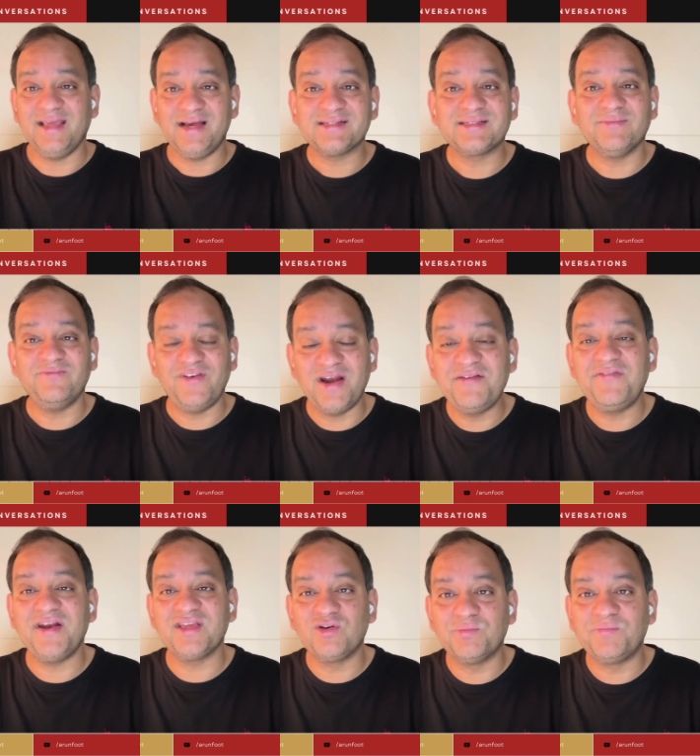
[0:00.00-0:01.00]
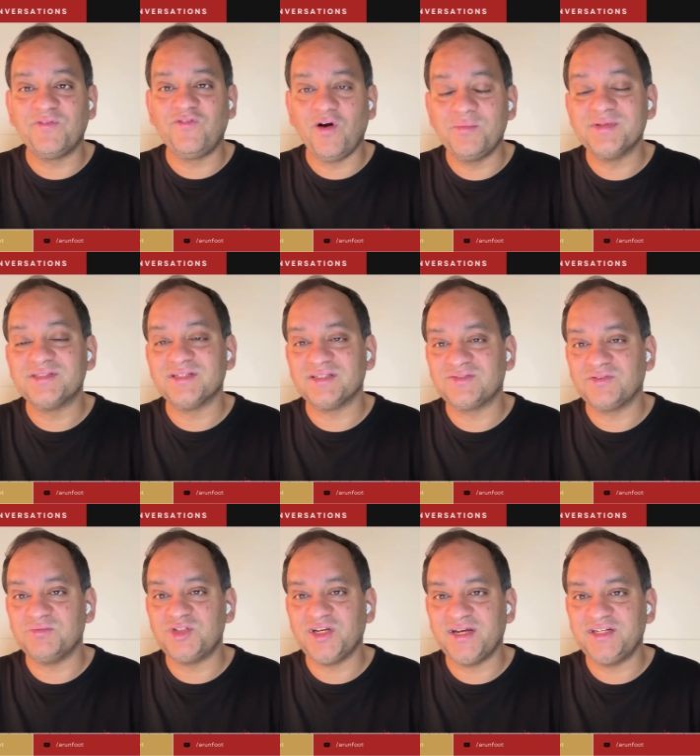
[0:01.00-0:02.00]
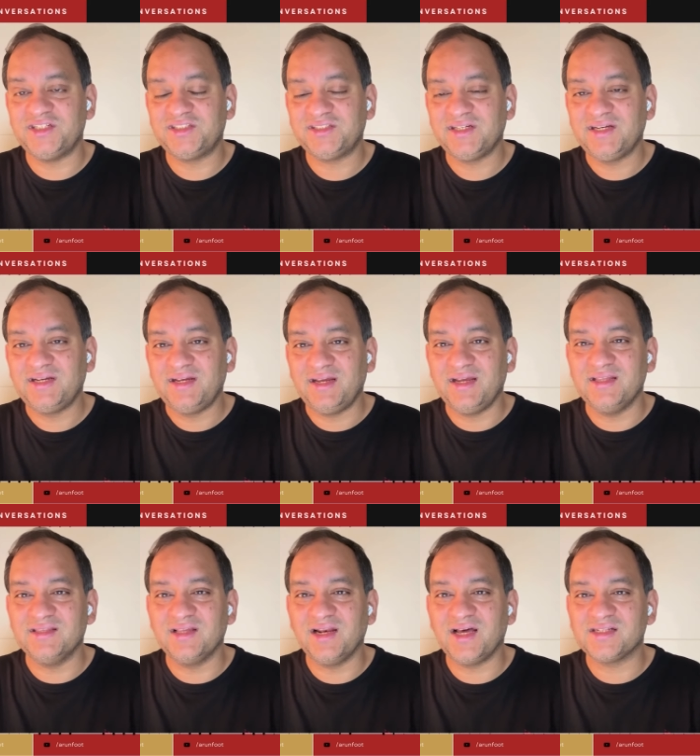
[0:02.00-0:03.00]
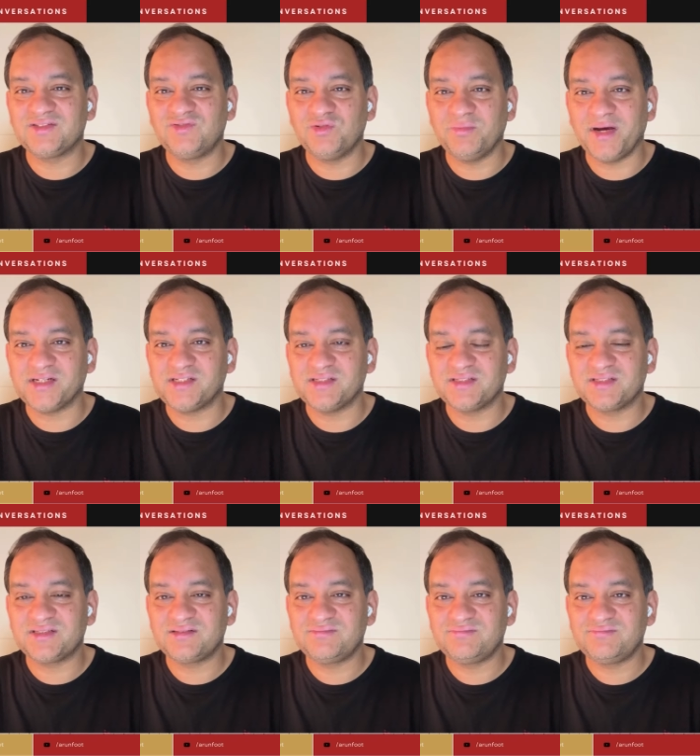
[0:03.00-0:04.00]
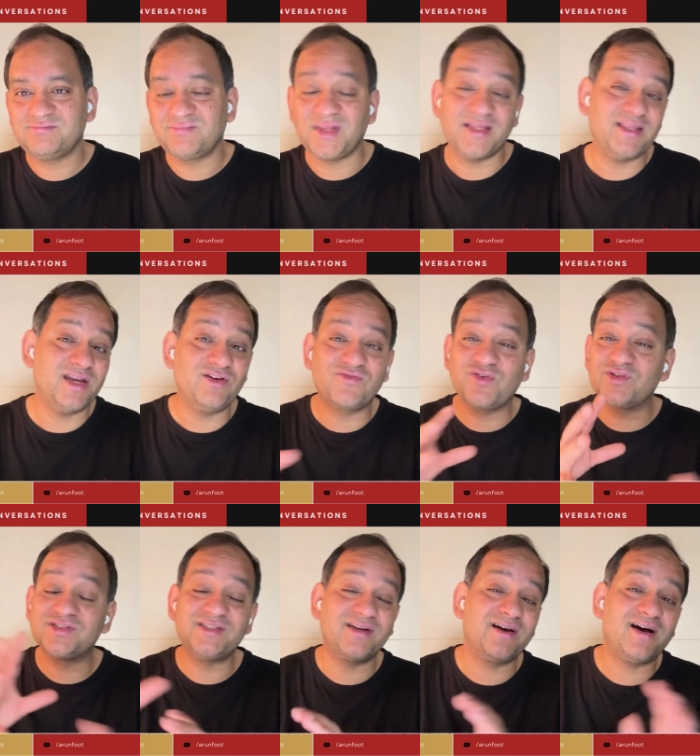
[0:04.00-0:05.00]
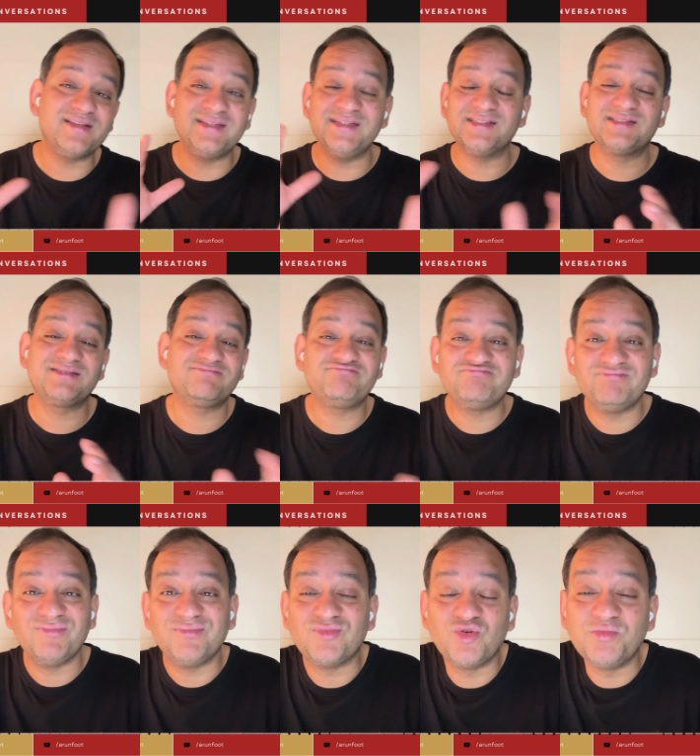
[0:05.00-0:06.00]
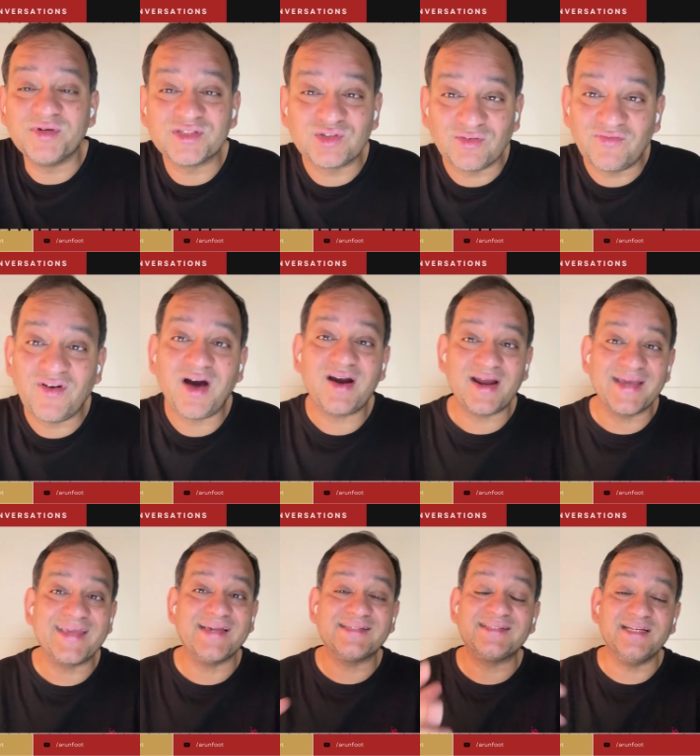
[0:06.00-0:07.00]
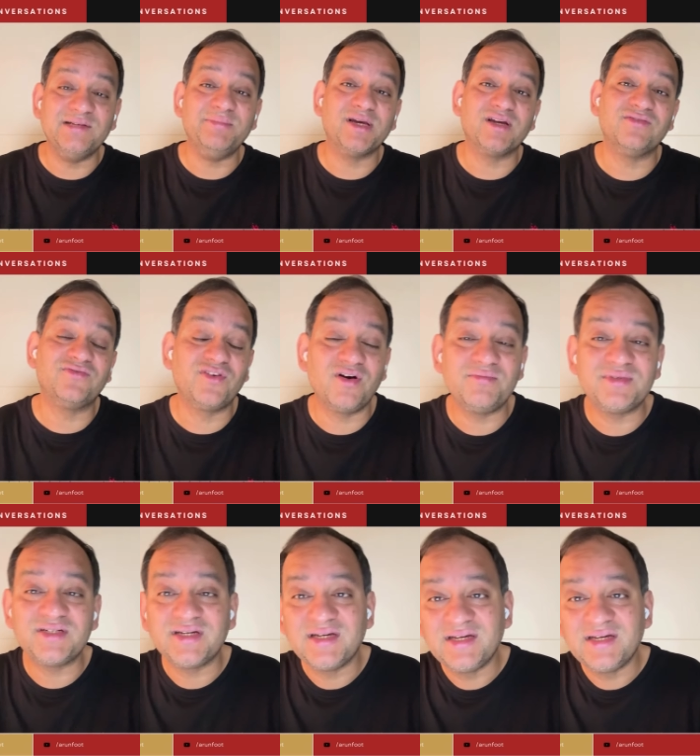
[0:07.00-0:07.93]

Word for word: some very, very good performances from Jayesh in the last few matches. And then, of course, there are these rumors so far. I guess they'll be confirmed